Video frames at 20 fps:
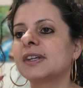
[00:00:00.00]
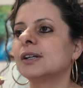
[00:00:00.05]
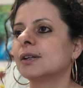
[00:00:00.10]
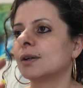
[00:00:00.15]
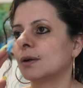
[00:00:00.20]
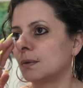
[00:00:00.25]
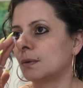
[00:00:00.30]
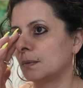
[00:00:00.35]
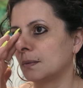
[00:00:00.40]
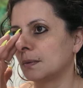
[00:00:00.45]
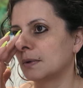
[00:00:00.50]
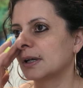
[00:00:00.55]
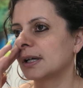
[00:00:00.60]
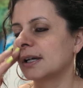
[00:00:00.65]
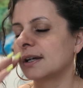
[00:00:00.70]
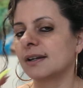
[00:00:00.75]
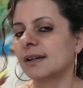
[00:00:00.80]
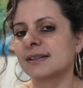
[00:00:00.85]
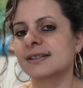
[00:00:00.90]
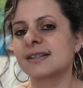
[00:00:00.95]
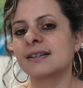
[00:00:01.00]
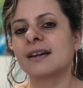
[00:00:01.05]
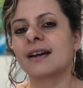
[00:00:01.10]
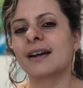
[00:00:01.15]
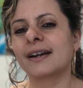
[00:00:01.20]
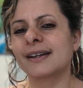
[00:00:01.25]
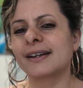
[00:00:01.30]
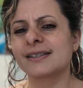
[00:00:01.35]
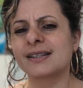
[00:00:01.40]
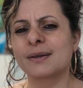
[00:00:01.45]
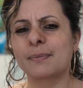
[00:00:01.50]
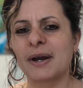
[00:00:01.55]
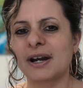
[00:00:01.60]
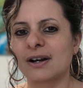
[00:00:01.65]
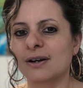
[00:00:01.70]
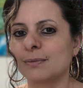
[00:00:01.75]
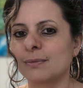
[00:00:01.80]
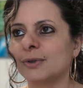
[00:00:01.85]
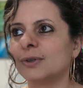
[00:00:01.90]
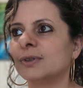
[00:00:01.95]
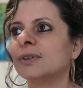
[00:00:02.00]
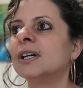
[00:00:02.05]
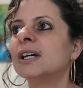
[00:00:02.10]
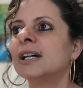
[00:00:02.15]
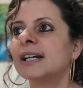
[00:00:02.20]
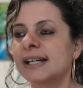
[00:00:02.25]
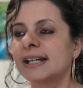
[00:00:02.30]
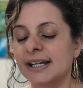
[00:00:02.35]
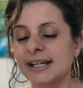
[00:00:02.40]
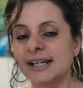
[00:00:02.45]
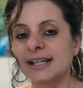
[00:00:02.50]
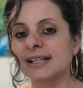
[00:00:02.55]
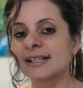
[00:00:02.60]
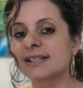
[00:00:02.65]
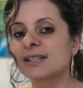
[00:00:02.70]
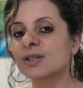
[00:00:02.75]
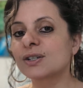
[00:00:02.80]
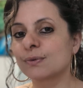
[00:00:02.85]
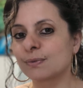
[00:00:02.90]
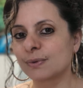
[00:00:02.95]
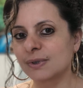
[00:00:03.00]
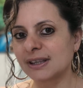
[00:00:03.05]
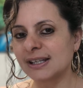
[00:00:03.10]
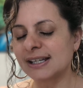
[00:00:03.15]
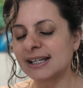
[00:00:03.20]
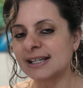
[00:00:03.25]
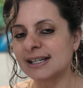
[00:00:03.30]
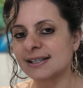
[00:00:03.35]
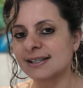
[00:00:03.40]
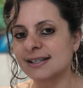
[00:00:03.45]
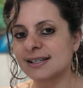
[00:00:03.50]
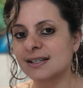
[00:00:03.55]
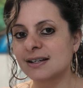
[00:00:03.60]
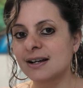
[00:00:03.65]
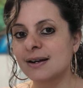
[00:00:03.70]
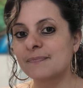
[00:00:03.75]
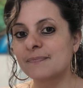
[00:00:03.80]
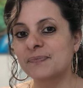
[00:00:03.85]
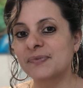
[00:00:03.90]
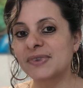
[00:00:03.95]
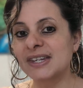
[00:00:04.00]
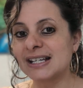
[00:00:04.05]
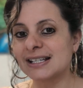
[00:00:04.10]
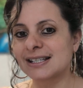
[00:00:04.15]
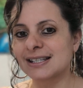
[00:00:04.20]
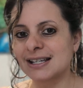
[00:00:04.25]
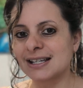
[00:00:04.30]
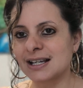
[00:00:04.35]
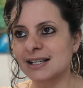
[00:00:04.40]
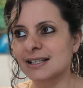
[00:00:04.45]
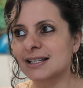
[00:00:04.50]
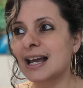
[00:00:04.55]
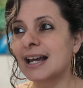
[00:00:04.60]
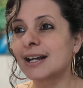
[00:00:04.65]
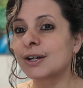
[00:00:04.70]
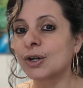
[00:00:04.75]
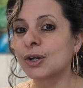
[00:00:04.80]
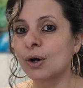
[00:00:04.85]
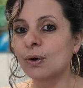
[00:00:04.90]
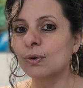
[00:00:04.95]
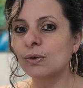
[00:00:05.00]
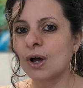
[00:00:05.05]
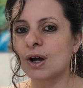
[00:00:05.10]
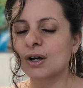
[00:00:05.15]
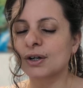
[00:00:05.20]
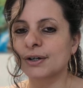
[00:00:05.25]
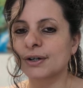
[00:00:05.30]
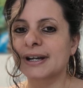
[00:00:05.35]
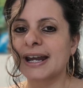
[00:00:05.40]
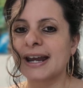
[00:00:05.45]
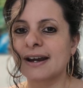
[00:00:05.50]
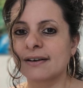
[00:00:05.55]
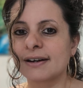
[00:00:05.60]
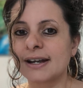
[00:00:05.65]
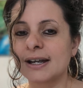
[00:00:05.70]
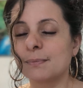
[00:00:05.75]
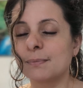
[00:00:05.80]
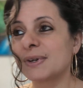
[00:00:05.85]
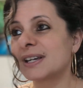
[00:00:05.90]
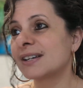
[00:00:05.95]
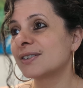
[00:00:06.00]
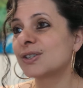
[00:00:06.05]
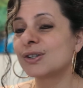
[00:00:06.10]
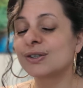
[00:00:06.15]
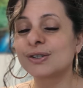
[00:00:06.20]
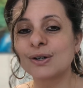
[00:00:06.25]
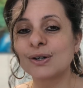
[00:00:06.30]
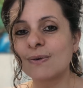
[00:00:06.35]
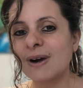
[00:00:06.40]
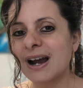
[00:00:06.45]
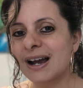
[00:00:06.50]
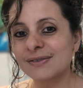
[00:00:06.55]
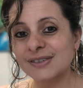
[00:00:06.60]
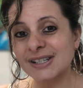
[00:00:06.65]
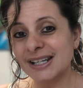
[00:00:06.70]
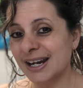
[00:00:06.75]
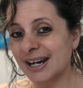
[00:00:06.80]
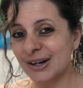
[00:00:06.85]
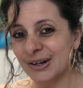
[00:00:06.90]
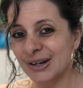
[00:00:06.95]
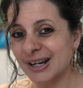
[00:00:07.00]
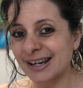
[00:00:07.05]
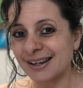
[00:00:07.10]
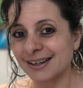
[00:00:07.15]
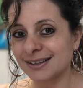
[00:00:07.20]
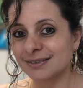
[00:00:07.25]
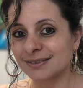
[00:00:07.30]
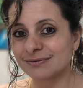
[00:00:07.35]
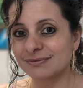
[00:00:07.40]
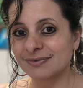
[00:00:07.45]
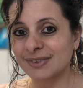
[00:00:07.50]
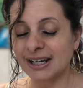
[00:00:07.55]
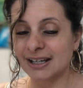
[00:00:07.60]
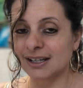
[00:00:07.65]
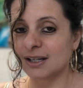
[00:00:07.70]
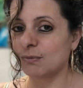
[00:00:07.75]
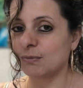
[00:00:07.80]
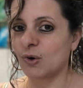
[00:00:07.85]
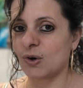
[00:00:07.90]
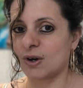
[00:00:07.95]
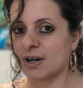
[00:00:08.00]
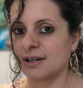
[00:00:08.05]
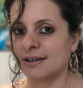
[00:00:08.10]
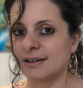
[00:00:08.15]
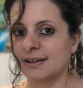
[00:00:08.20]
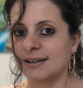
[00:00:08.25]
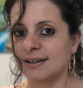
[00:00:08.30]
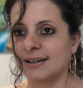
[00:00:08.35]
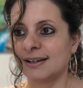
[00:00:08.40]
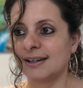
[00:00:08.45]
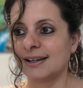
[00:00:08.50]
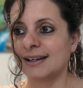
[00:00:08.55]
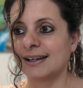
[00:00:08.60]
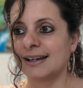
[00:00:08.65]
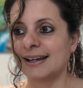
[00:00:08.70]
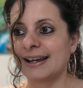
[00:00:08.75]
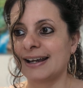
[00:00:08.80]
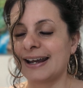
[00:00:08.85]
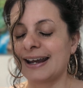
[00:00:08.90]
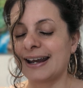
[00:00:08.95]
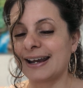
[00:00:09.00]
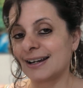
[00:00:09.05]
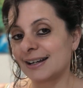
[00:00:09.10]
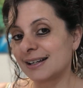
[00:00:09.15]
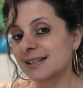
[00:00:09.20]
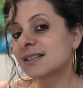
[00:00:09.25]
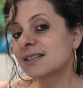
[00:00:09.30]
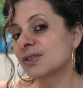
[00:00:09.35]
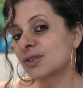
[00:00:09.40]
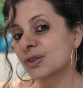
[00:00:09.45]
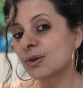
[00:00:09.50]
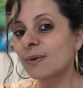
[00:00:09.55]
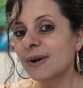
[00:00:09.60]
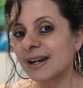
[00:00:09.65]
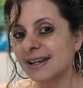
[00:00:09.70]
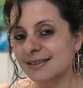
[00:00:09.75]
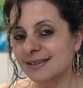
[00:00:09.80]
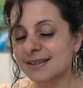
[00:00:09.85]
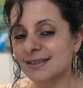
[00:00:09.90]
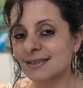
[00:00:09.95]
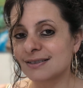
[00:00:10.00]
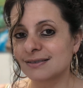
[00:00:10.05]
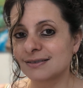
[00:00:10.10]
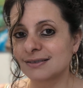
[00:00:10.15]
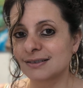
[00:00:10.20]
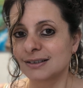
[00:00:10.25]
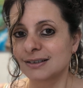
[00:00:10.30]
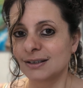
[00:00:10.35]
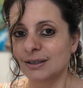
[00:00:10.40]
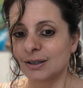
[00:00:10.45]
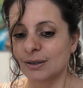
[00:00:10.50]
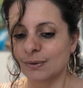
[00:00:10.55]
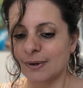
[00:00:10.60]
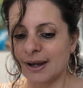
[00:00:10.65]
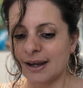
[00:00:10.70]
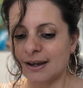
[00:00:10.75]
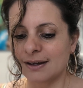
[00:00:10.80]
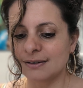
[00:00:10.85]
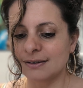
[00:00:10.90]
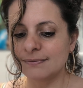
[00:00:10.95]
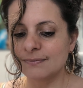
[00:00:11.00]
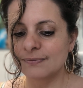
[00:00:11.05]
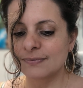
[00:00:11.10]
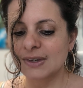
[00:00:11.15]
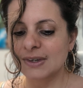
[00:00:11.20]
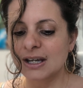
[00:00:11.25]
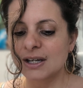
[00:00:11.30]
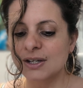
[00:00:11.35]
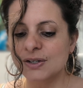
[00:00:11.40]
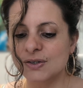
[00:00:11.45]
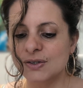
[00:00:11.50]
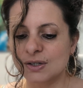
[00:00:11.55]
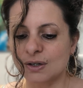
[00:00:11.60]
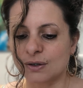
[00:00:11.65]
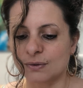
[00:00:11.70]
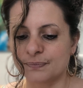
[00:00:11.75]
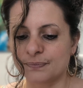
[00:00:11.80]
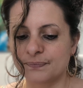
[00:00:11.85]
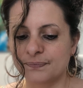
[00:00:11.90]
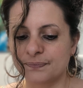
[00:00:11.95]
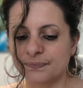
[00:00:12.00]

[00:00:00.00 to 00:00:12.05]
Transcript: you know it, it's i guess a parable it is to release these things and no longer carry it because you don't have to carry it anymore and it's a choice okay so